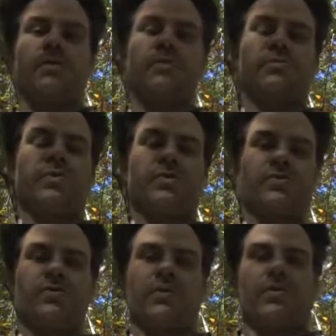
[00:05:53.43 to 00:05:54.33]
So when the
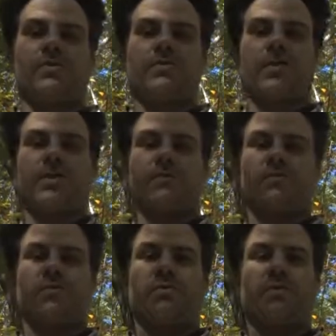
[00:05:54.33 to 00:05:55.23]
trees go down,
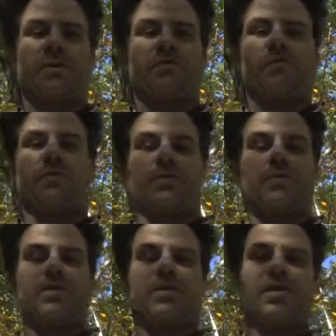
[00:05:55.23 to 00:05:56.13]
we have to wonder
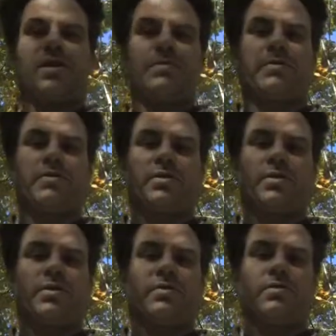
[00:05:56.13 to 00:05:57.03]
what's going to happen to the
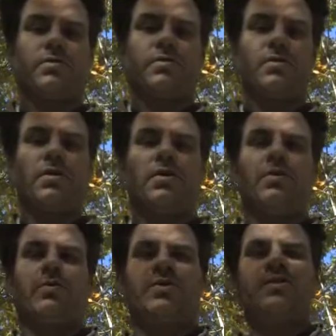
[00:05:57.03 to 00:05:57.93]
site.
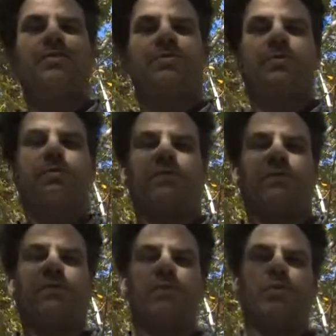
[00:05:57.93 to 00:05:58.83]
Which leads me to a
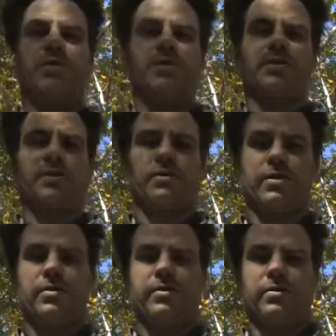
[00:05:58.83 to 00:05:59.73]
final question that I'd
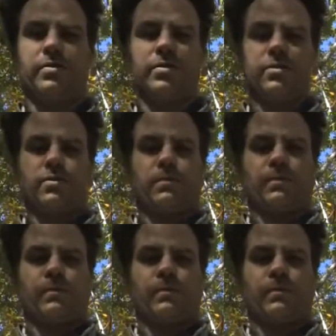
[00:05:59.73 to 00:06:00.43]
like you to consider.